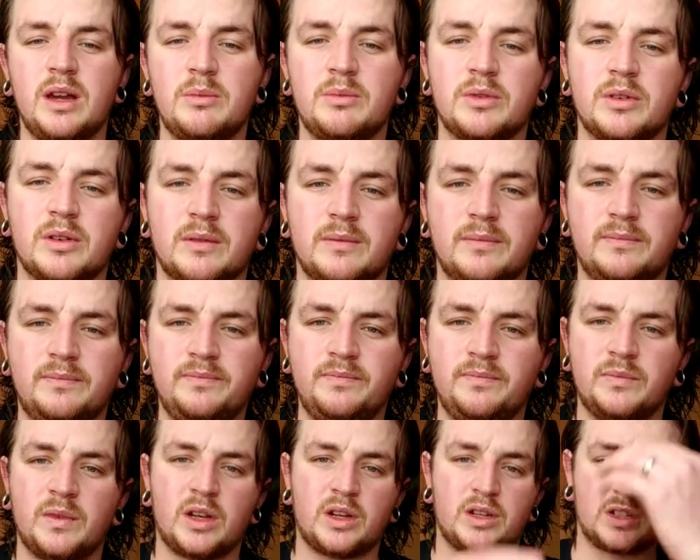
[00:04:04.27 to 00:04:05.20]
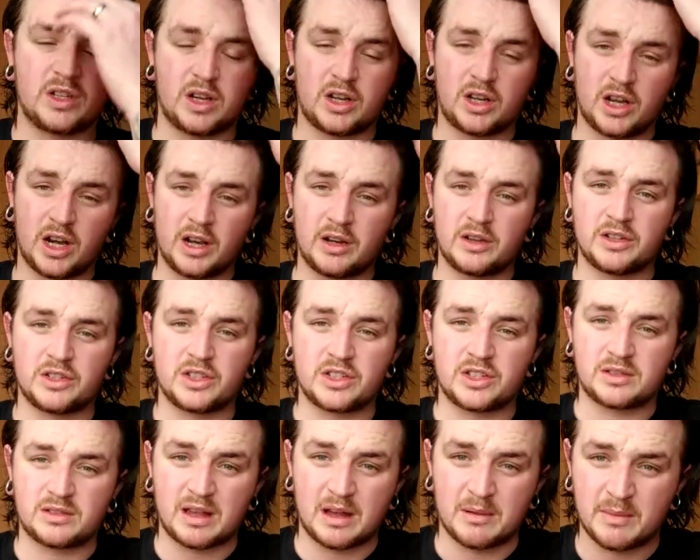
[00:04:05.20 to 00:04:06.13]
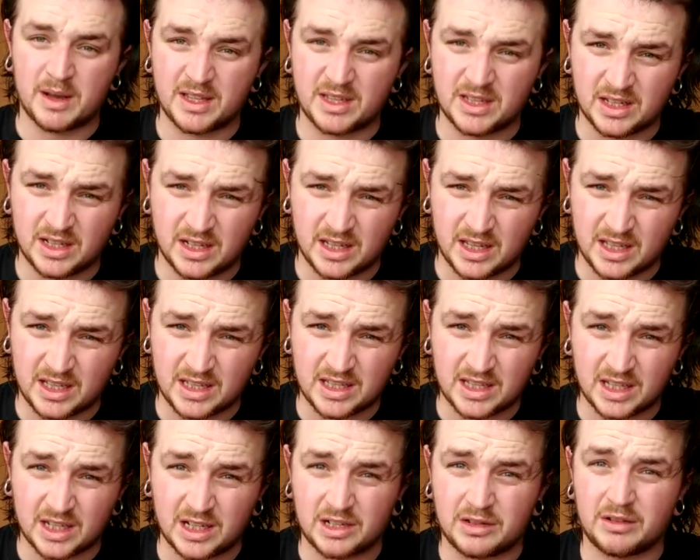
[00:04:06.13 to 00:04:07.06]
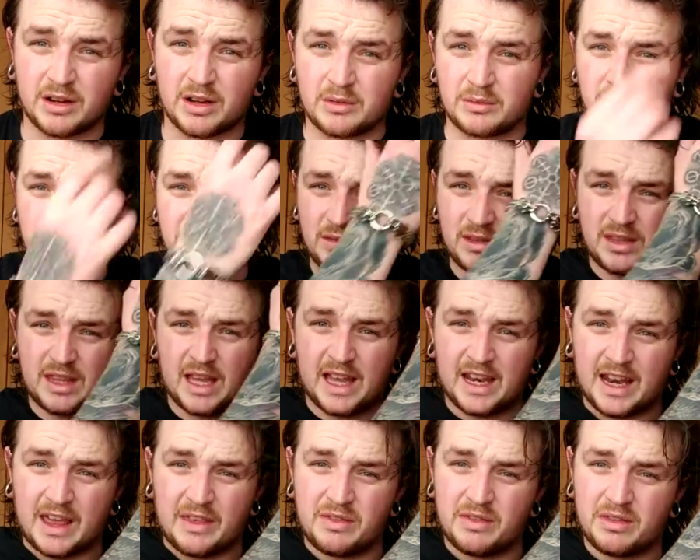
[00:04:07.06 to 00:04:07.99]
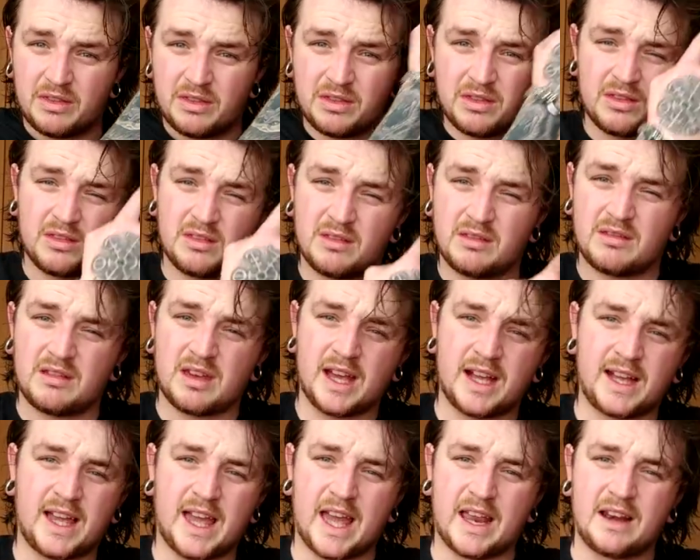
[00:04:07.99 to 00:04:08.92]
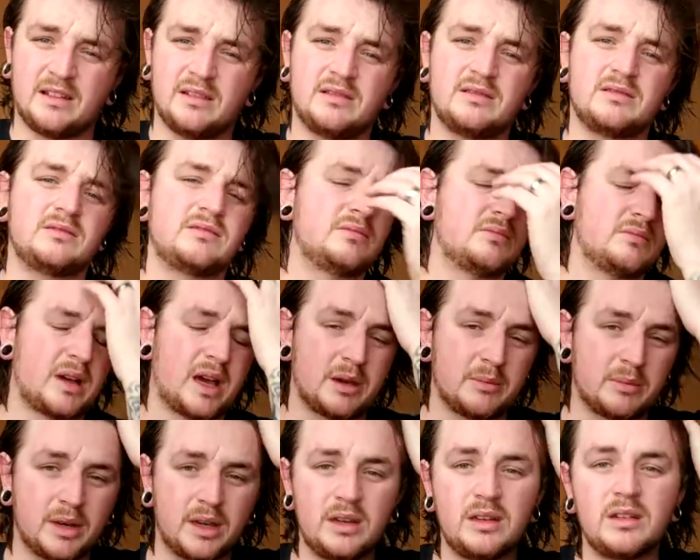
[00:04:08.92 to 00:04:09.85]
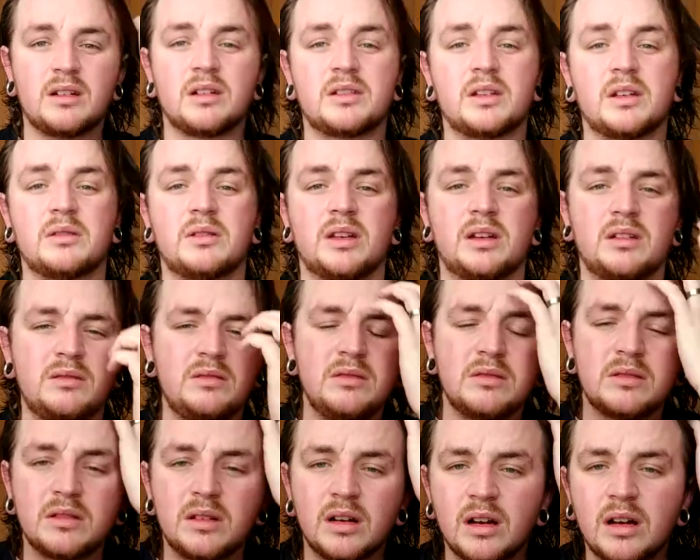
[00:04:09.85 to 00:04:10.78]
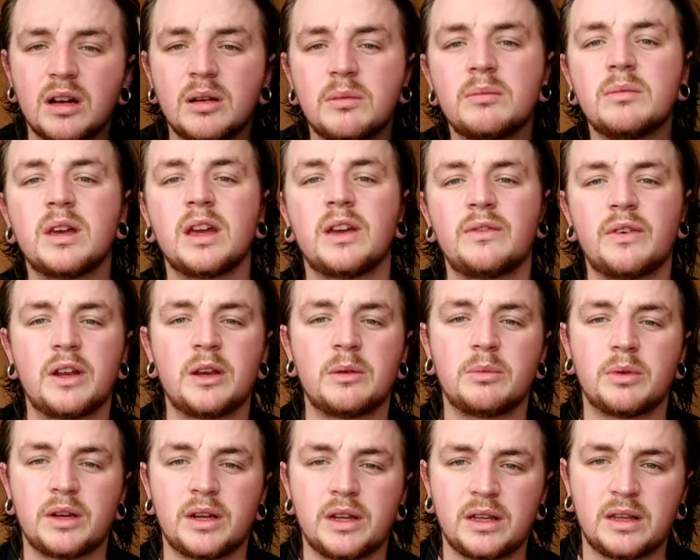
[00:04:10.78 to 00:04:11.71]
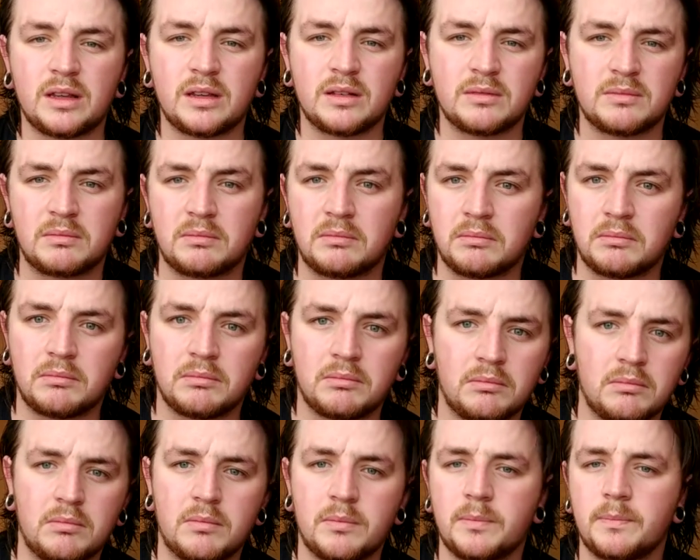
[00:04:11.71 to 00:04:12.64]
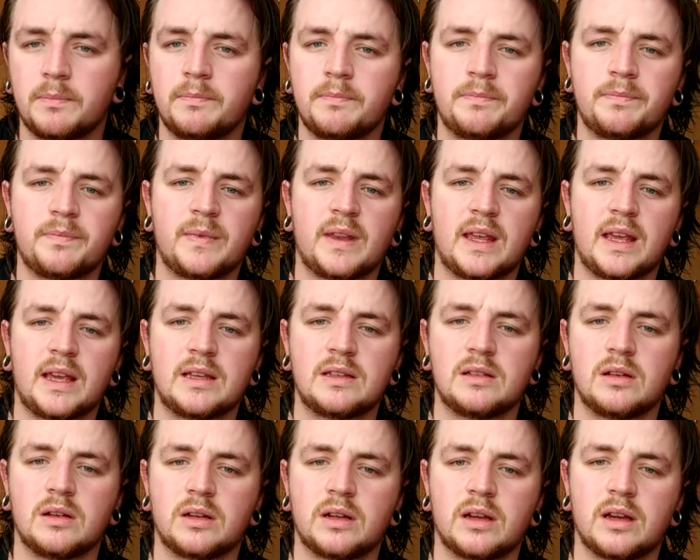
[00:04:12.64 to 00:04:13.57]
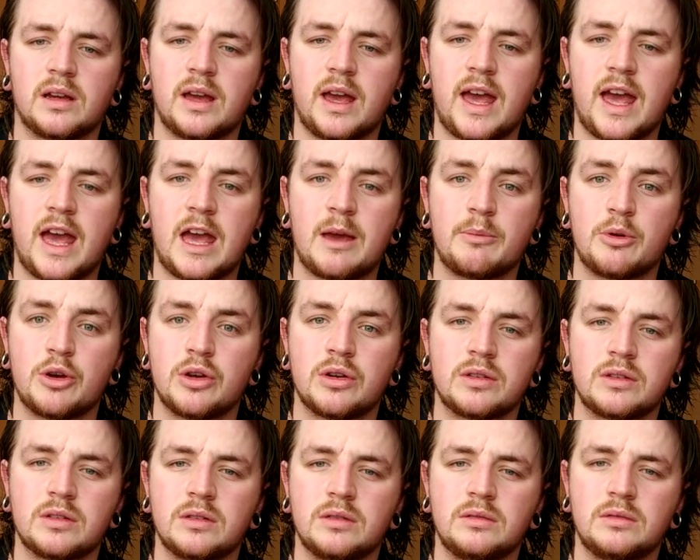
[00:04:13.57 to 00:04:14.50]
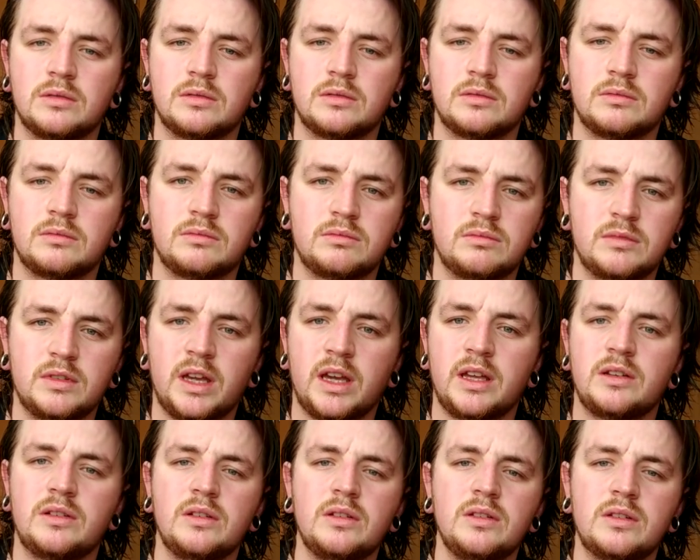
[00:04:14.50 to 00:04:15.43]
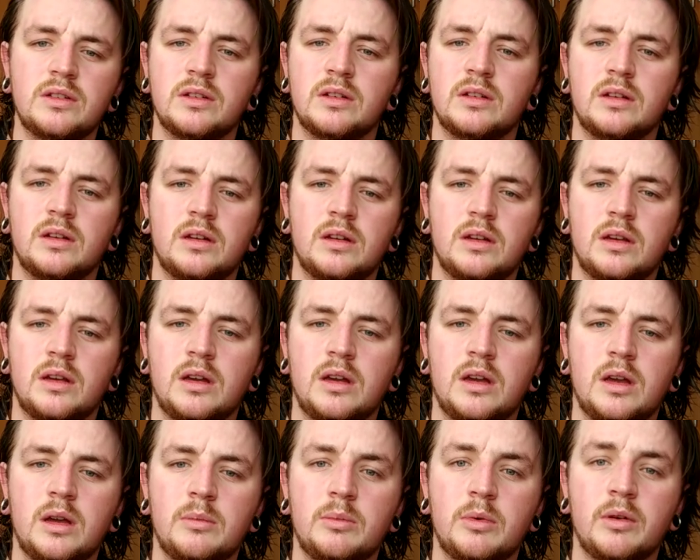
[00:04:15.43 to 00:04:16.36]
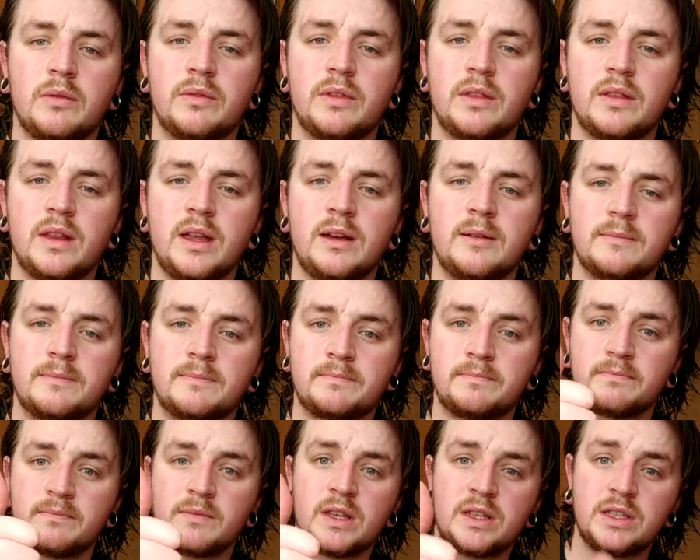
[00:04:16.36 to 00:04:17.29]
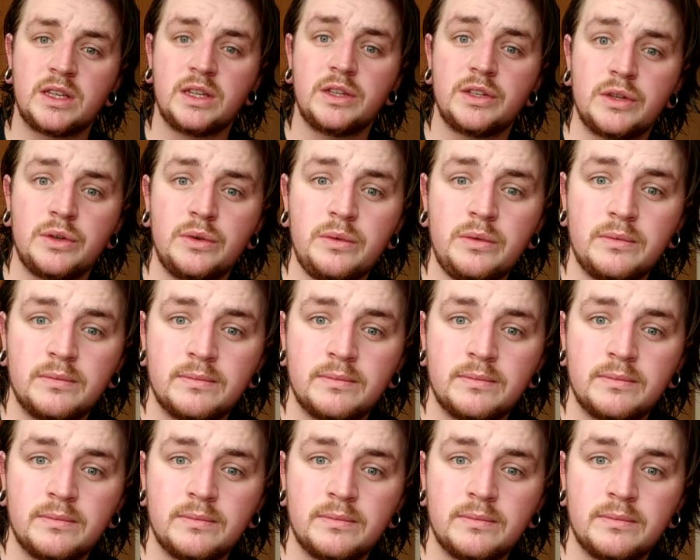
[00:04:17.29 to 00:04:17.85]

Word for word: But because I can only just imagine that it's going to grow that length again, maybe I don't know. Um, if anybody is like a hair person, get in touch. But other than that, see you soon.